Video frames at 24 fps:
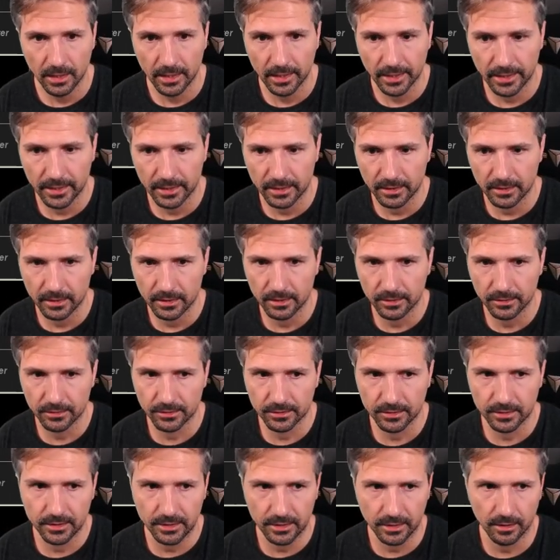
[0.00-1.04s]

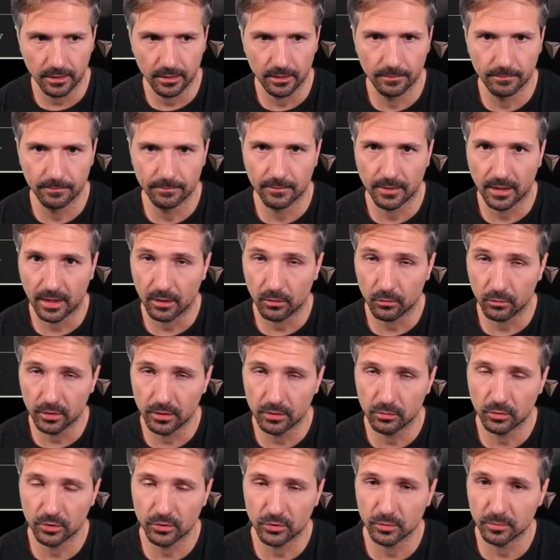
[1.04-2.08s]
And yeah, I really
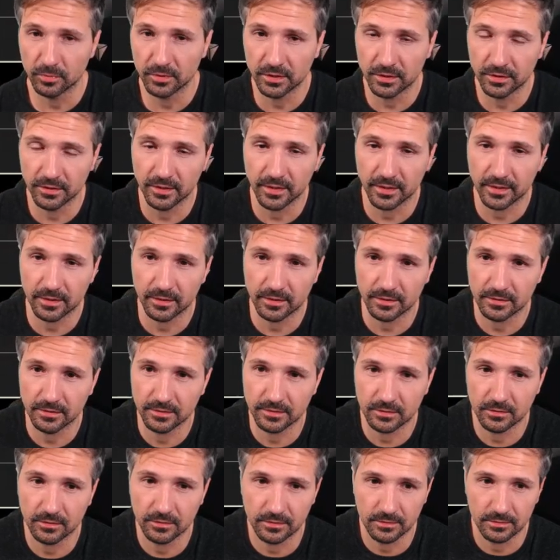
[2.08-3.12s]
want to build a deck like this
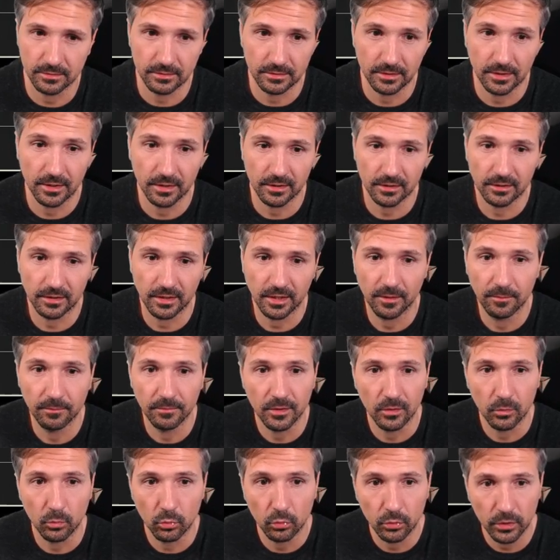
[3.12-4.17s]
because I think it can
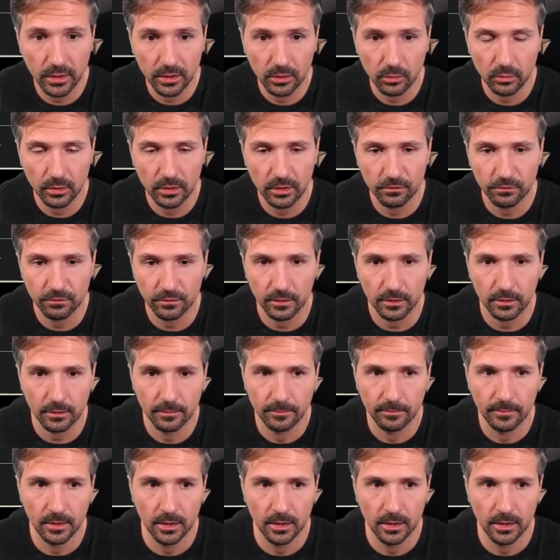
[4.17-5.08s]
be really, really fun.